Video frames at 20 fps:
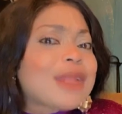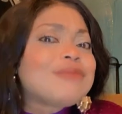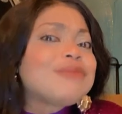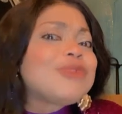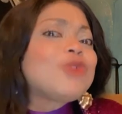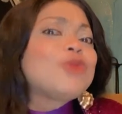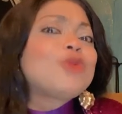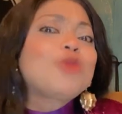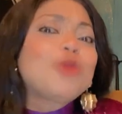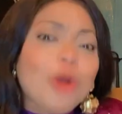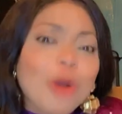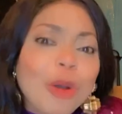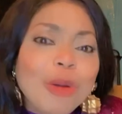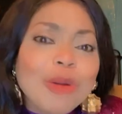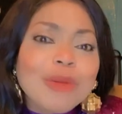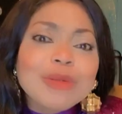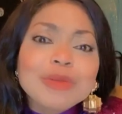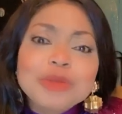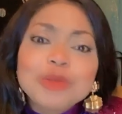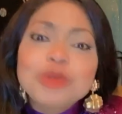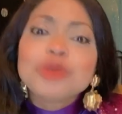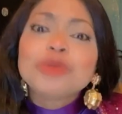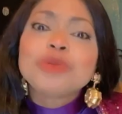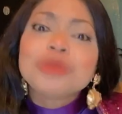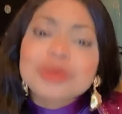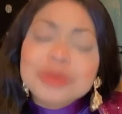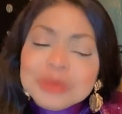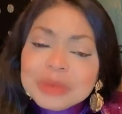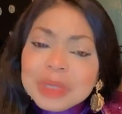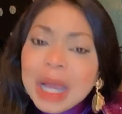and you go,
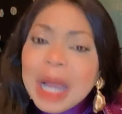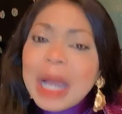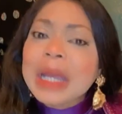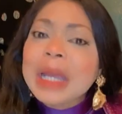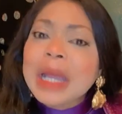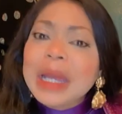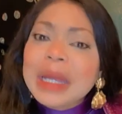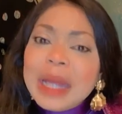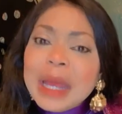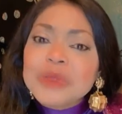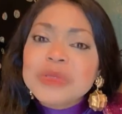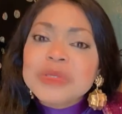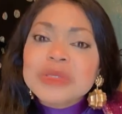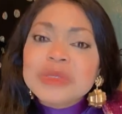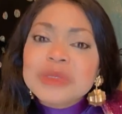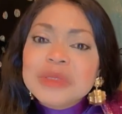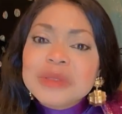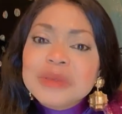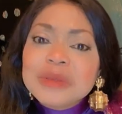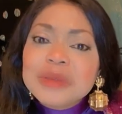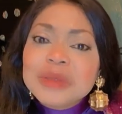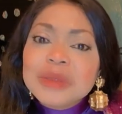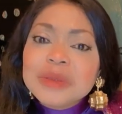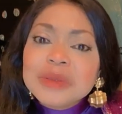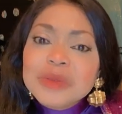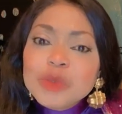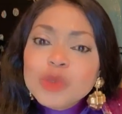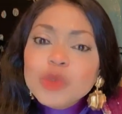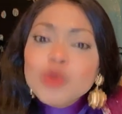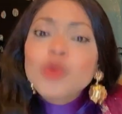do, and get out?
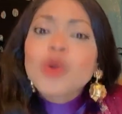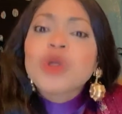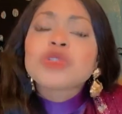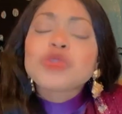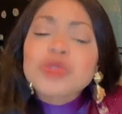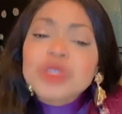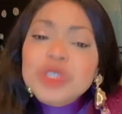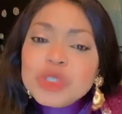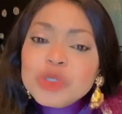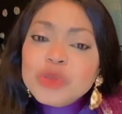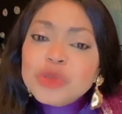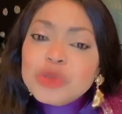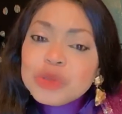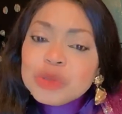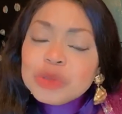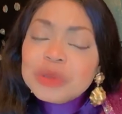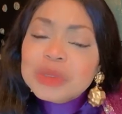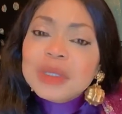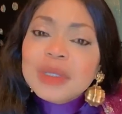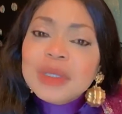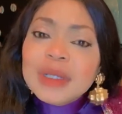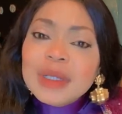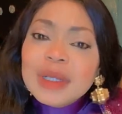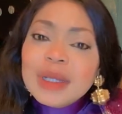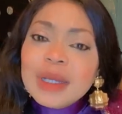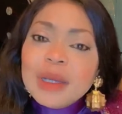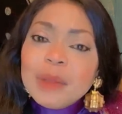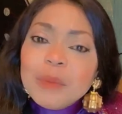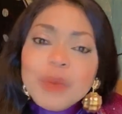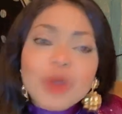Do what you need to do.
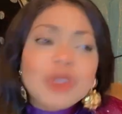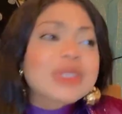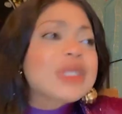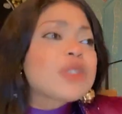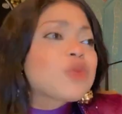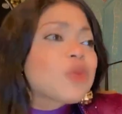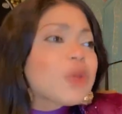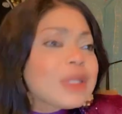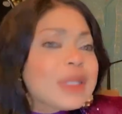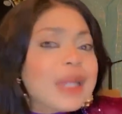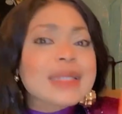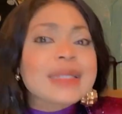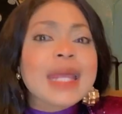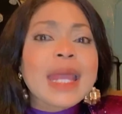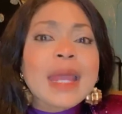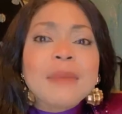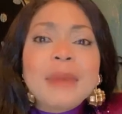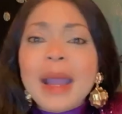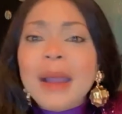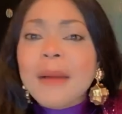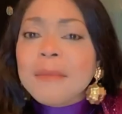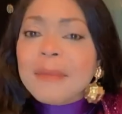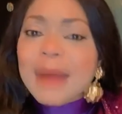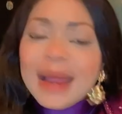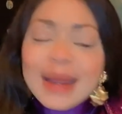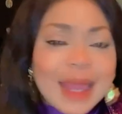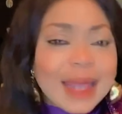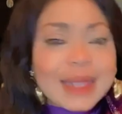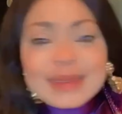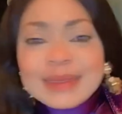But this one that Emma
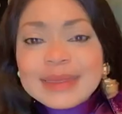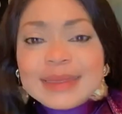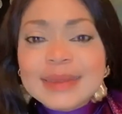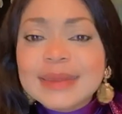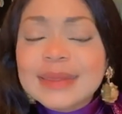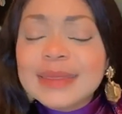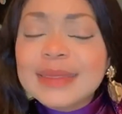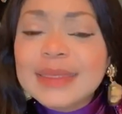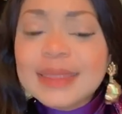Parayi,